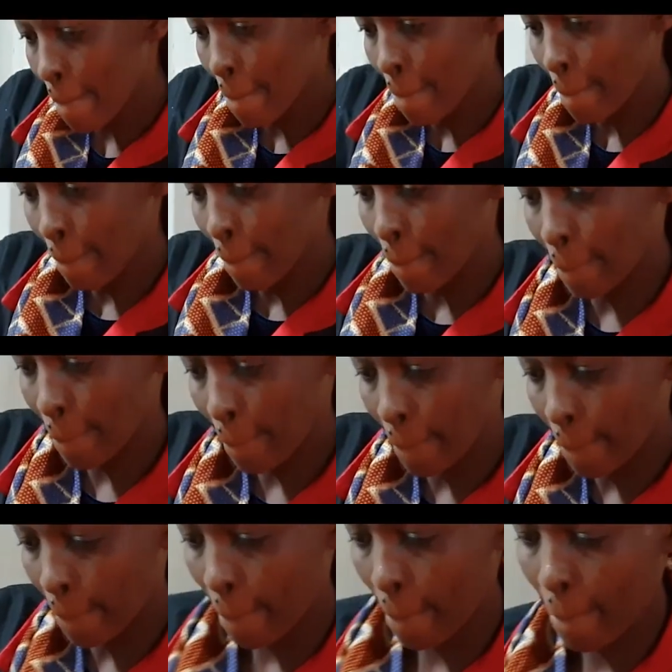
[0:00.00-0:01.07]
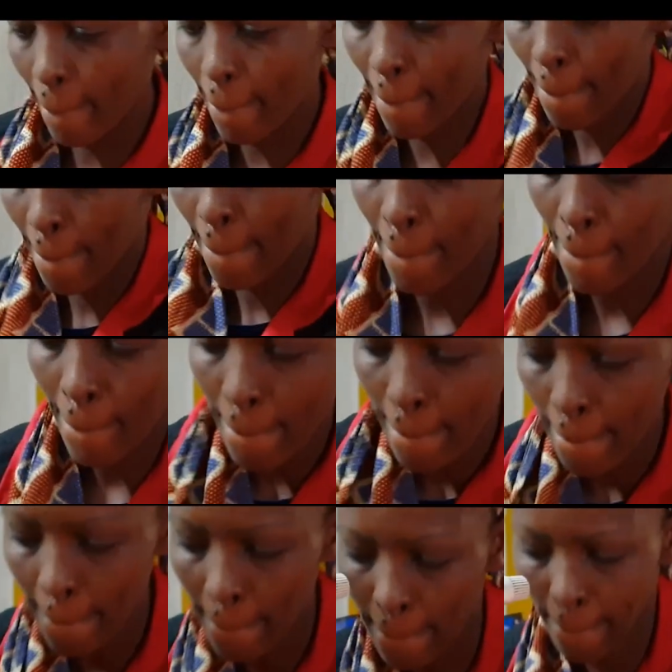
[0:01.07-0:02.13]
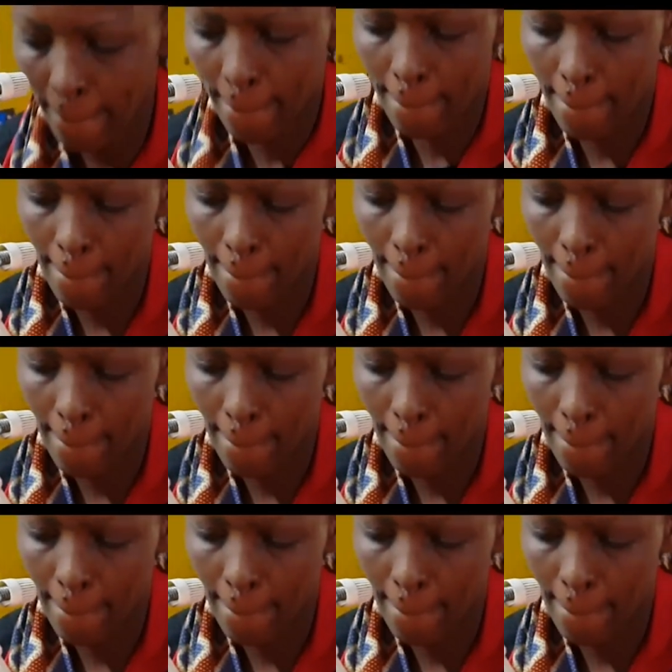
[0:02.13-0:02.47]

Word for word: structured everything to make it simple for